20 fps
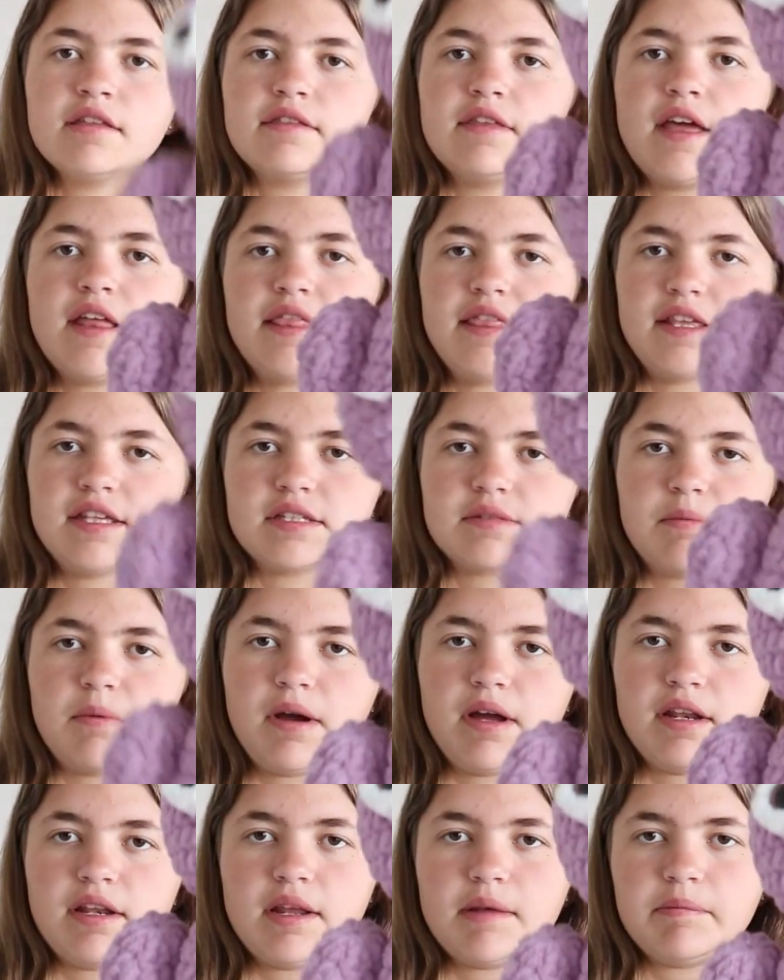than this
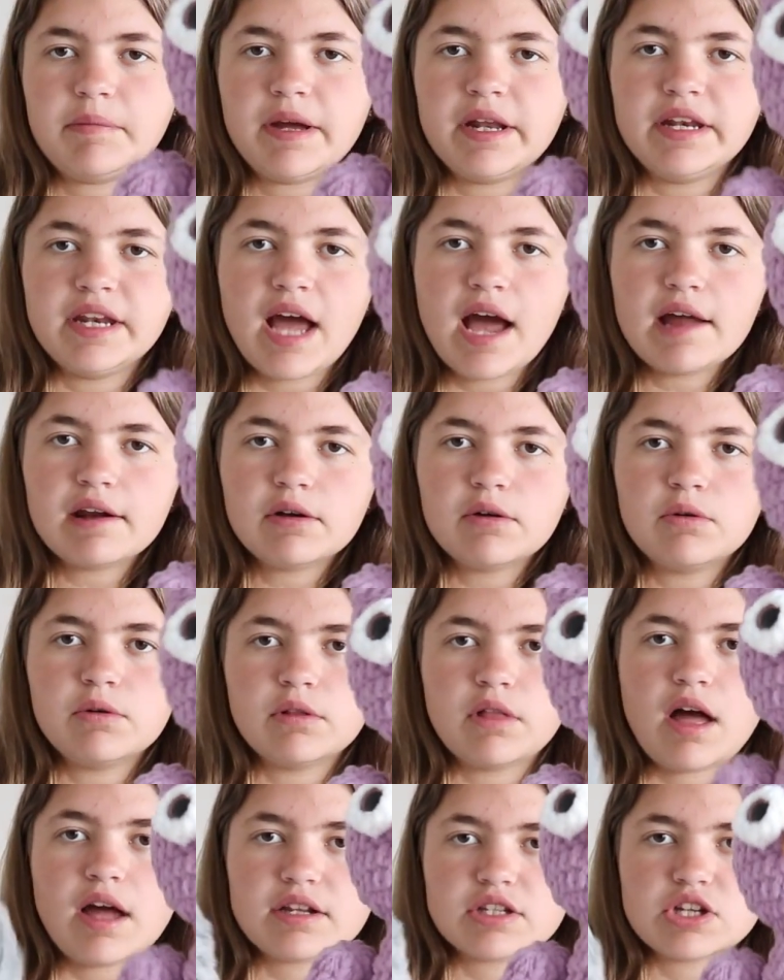one, but not a
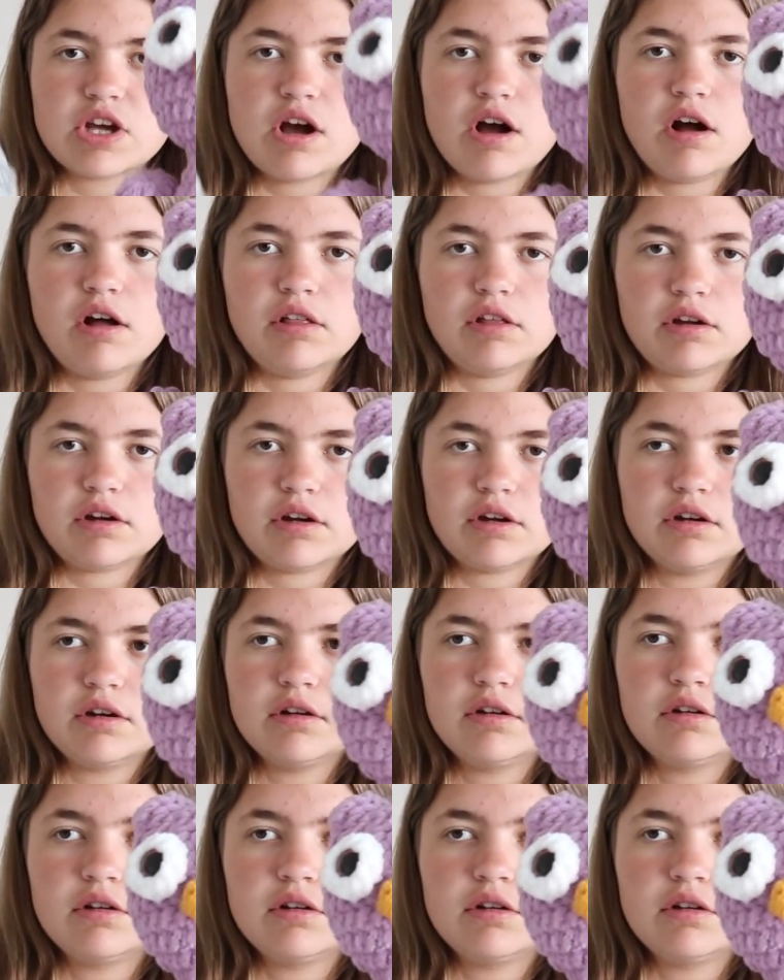whole lot taller.